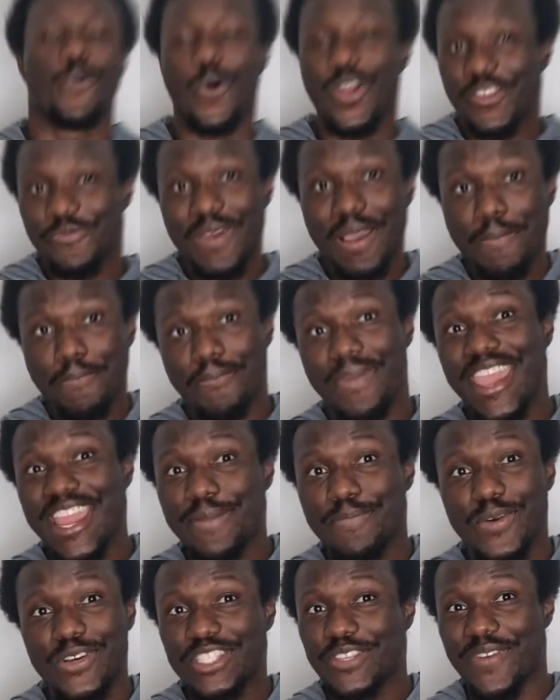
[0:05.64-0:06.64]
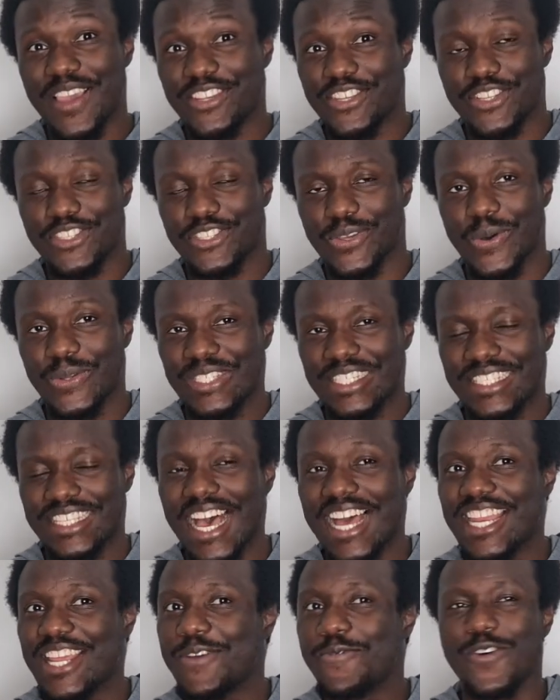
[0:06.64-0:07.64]
One of my main motivations to go to
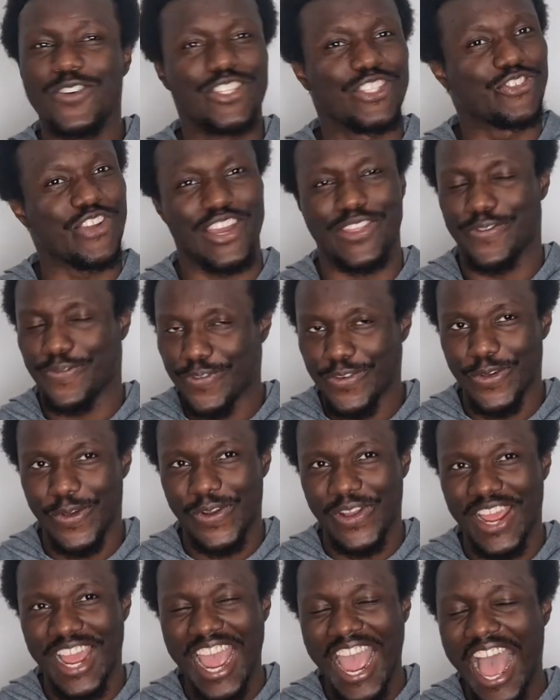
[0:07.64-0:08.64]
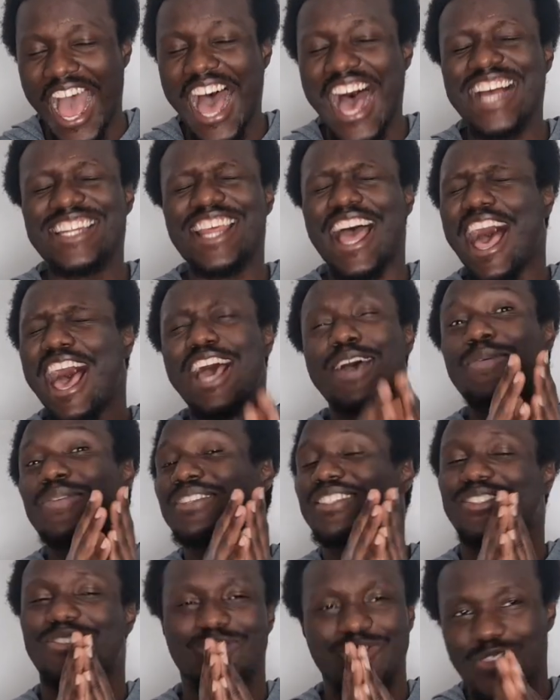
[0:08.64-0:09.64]
Italy was to try the food, and I
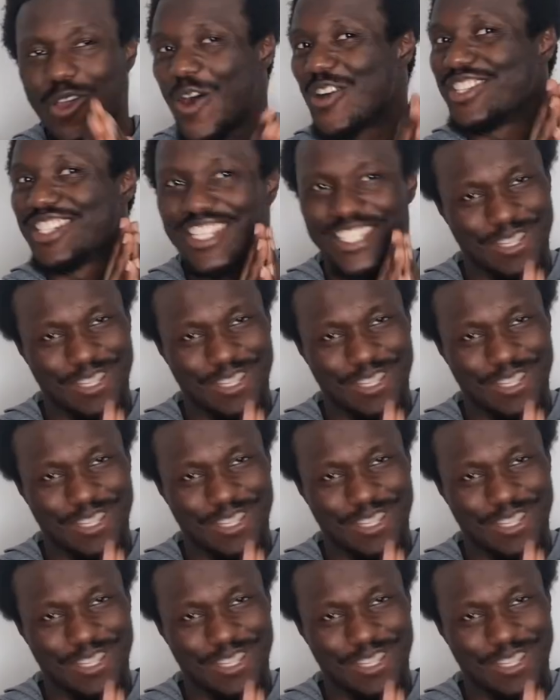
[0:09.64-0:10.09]
was not